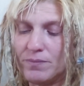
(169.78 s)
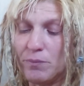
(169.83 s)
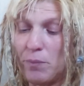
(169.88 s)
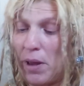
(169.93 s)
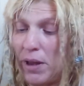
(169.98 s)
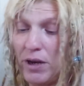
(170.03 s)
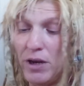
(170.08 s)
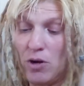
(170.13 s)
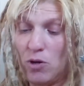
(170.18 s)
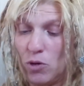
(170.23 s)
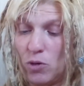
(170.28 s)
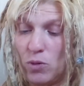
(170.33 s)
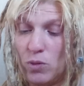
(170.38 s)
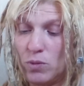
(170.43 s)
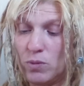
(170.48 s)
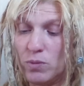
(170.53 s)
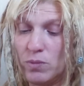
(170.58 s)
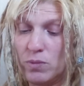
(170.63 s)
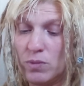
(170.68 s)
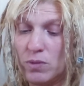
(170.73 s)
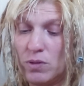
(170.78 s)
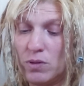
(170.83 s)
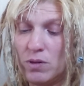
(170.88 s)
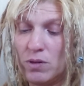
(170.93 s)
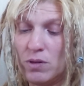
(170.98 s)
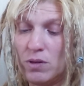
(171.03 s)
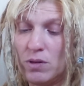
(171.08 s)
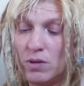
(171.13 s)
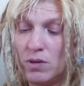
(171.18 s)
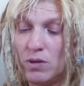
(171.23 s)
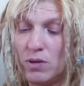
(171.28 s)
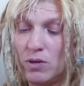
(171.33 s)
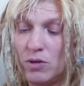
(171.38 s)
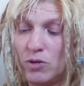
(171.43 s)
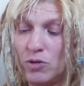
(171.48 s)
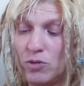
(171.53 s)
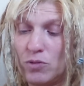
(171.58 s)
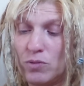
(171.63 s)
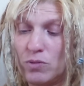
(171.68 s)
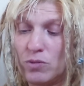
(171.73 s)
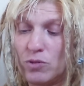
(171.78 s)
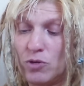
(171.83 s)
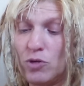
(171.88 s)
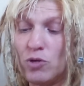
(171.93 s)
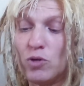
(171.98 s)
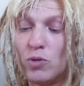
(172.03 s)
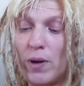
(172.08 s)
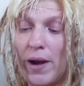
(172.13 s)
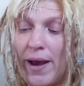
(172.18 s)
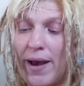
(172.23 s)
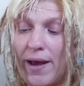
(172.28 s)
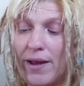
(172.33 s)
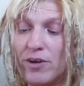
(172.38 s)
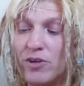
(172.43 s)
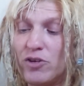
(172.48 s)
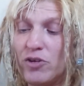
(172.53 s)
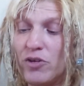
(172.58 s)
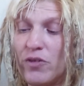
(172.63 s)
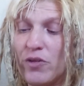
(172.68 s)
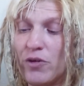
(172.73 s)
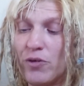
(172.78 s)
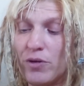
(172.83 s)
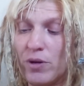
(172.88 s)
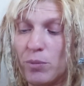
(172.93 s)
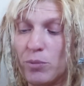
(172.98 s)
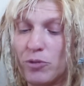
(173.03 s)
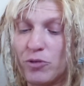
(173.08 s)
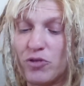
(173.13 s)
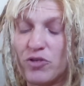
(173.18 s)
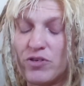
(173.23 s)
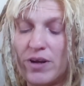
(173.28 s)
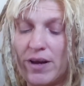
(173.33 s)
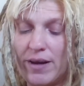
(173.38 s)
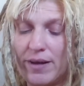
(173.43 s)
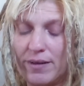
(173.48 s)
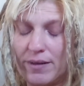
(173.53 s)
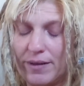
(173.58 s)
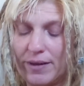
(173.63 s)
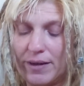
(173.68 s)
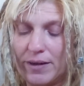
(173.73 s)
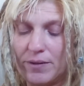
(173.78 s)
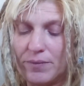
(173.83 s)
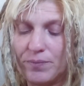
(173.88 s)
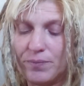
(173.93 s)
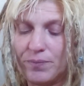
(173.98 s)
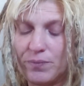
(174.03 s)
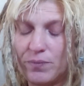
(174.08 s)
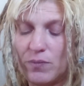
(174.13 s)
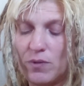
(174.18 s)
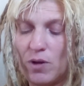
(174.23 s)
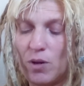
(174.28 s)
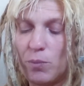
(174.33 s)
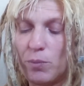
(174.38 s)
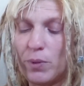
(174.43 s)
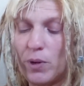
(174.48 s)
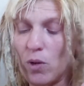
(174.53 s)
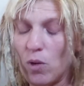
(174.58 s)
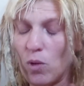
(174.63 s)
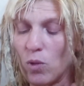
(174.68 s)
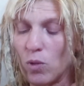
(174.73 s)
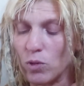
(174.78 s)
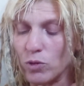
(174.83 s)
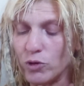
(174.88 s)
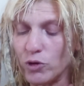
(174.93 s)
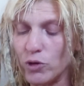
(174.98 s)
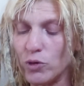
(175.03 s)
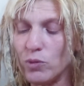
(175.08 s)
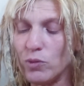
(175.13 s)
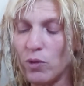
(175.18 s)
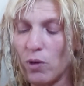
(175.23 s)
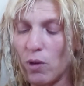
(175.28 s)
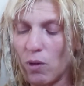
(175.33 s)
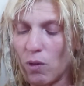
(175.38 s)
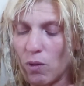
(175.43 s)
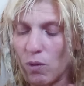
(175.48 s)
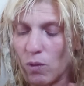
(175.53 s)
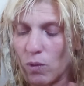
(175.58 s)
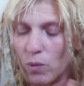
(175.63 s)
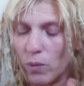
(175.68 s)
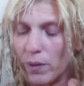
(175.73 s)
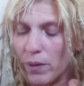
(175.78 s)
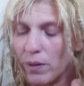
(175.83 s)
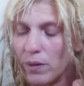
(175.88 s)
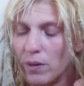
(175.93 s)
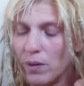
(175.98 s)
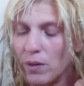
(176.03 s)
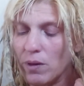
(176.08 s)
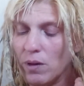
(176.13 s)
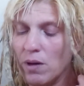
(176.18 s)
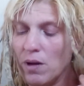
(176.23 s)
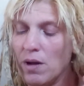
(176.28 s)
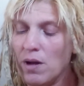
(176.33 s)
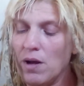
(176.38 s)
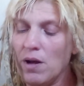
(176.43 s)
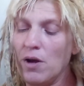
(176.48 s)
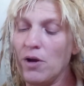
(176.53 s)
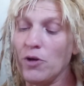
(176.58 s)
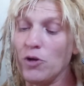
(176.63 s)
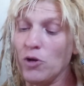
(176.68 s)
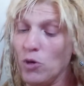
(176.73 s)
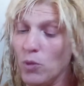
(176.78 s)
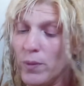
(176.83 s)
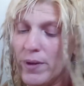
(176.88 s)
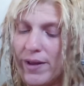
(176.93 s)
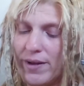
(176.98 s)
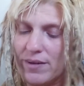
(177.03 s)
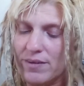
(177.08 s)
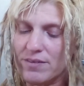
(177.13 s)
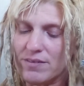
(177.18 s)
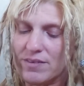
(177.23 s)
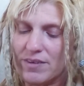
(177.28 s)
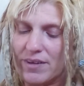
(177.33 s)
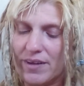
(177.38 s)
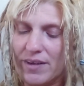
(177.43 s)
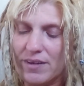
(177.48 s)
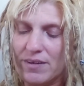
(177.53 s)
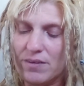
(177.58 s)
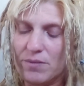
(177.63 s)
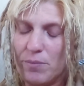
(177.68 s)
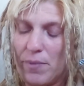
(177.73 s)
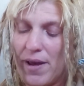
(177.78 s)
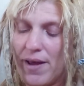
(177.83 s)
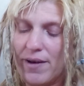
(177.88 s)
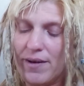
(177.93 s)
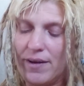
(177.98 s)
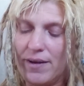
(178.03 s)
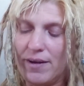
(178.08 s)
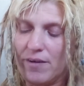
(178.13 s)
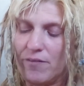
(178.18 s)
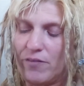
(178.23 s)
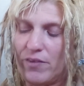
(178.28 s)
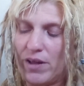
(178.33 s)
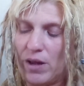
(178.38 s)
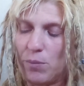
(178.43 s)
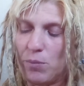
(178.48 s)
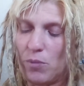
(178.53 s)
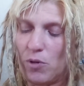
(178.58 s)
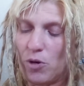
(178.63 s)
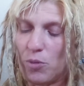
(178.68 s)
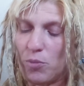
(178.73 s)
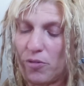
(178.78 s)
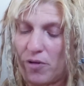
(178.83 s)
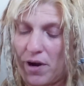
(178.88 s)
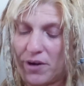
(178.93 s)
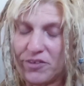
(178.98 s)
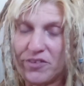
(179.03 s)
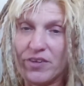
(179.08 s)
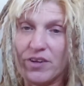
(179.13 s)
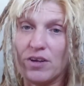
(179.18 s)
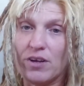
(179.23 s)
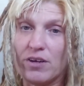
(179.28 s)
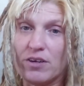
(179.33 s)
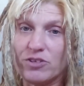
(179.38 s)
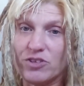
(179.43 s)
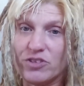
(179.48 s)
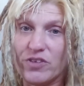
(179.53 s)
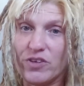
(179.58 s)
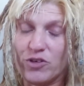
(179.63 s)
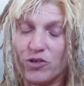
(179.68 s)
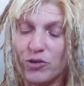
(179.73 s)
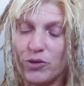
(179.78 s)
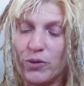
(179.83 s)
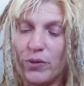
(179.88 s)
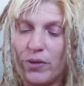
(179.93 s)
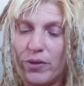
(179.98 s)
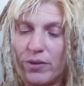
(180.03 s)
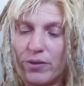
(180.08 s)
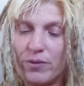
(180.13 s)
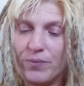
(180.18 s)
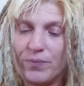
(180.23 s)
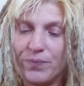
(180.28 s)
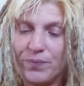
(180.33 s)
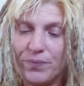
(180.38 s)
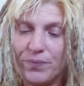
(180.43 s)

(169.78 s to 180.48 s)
Many who do add to their numbers daily. Behold, you know you witnessed it. Many of them are brought to the knowledge of the truth.